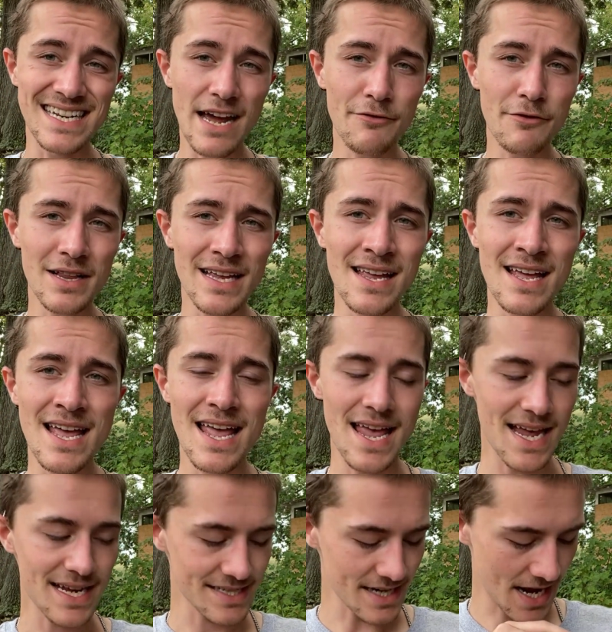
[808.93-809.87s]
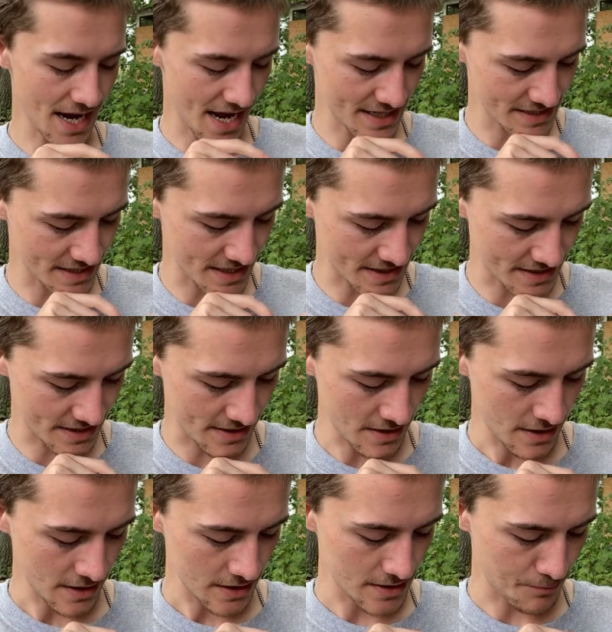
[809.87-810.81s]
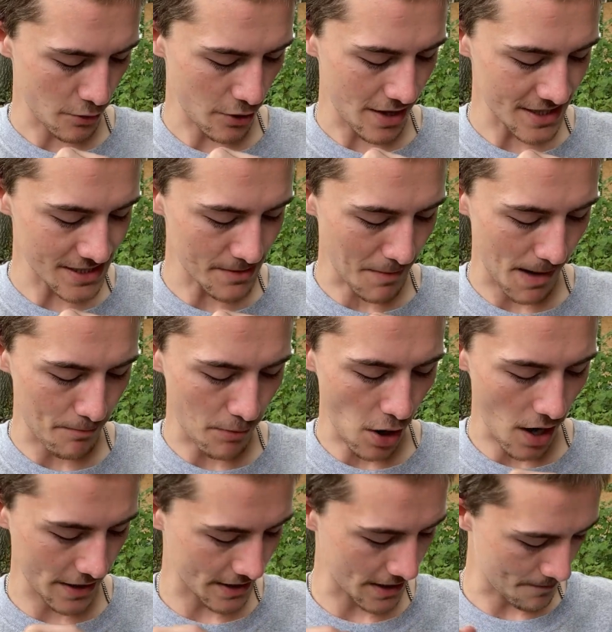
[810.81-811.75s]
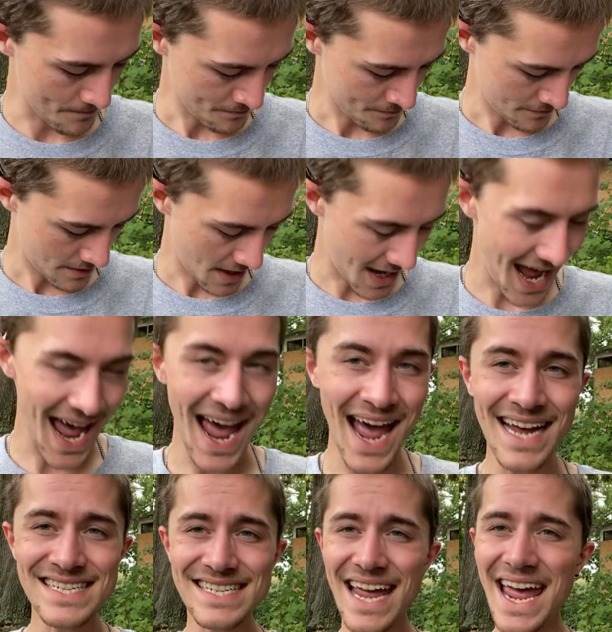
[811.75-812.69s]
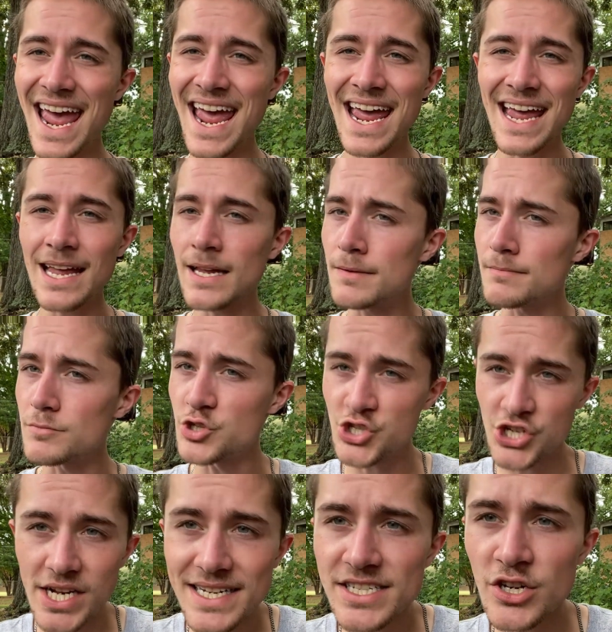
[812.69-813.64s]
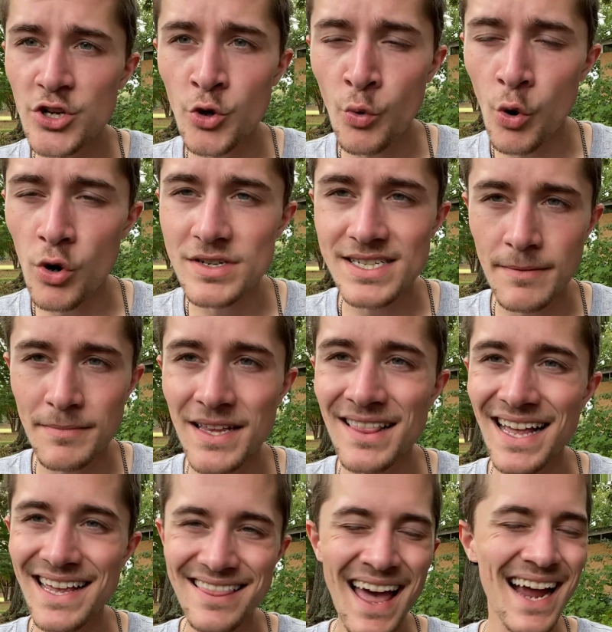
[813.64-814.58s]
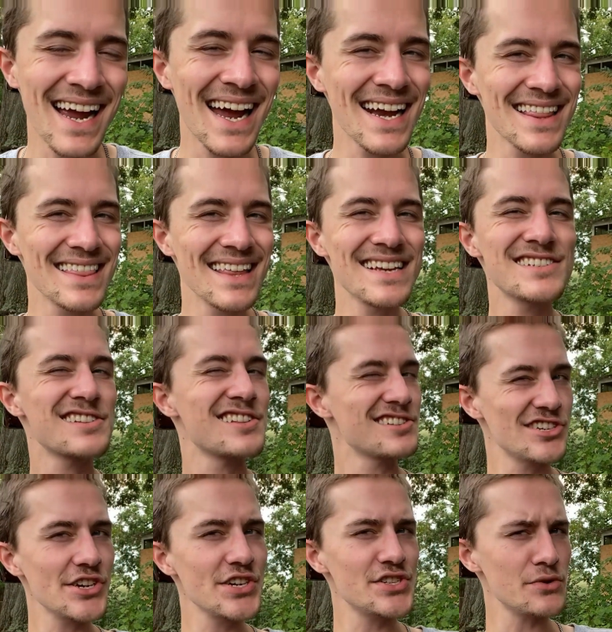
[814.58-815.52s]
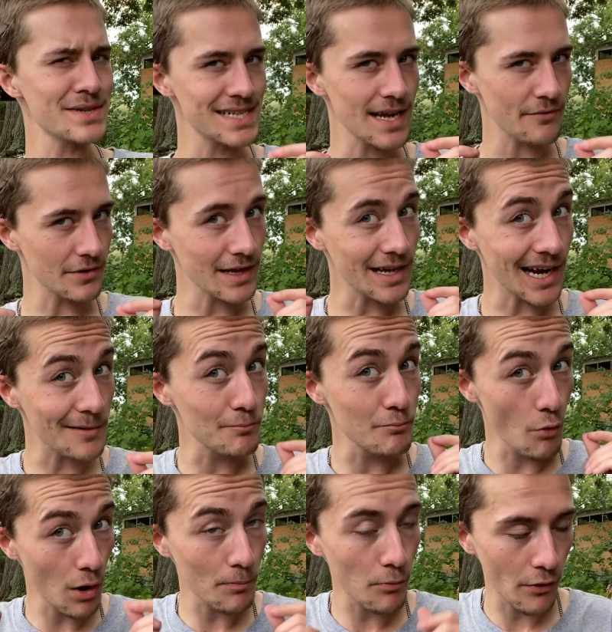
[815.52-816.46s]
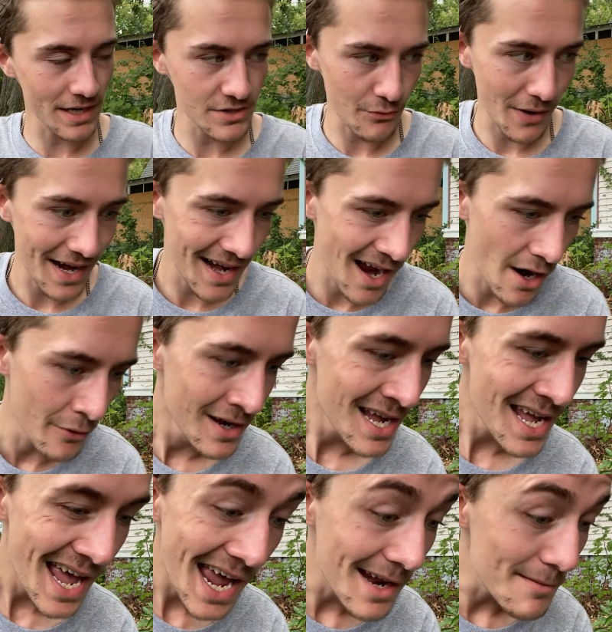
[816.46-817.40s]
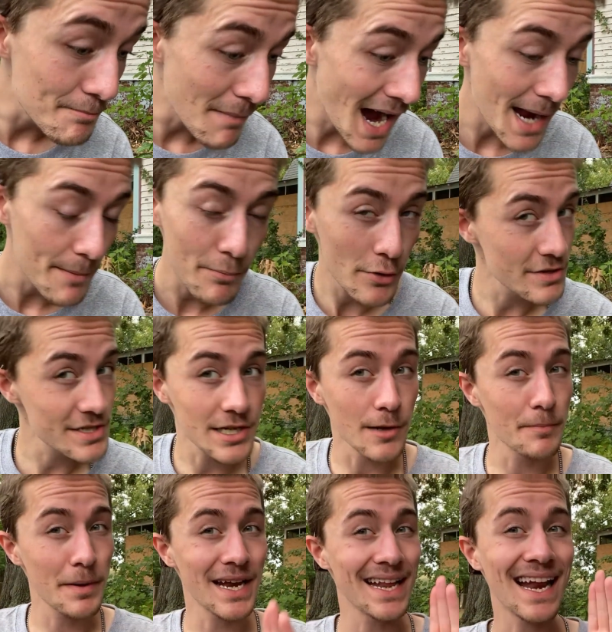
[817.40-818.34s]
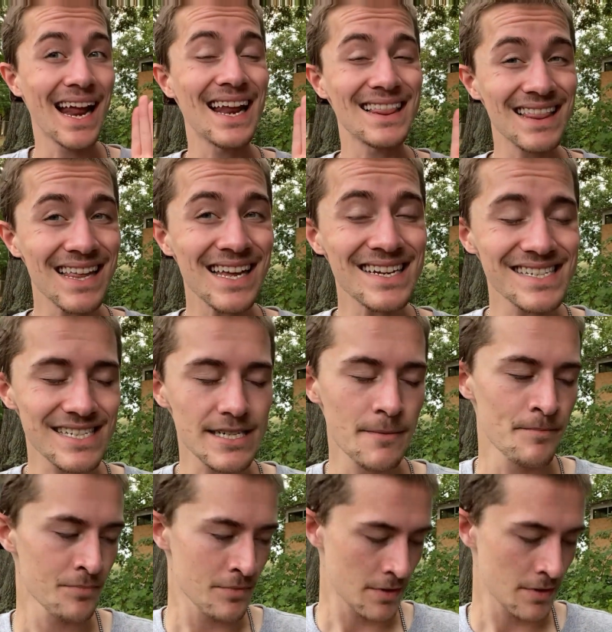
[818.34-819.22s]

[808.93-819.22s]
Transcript: Definitely is not as easy to put into my pocket as a G2 or something like that kind of thing. So the G2 is definitely getting more points right now, in my personal opinion at least.